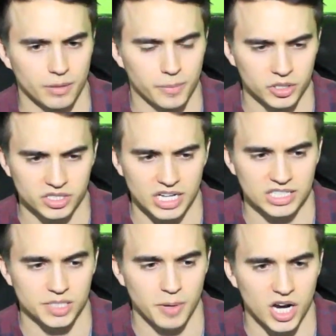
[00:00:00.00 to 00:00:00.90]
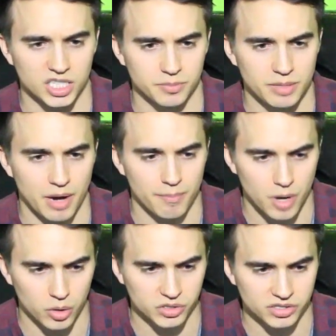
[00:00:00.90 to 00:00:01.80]
the person that inspires me my
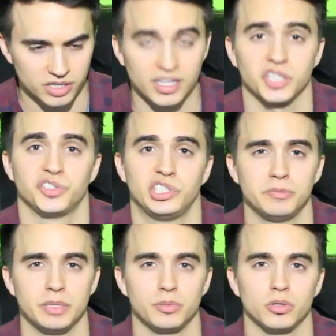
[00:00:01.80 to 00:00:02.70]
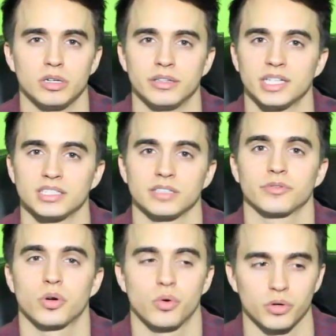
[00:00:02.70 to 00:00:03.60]
most, it's actually 2 people, and that's of
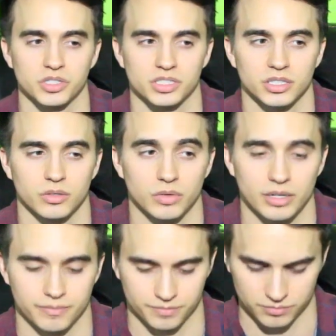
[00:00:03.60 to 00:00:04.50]
course with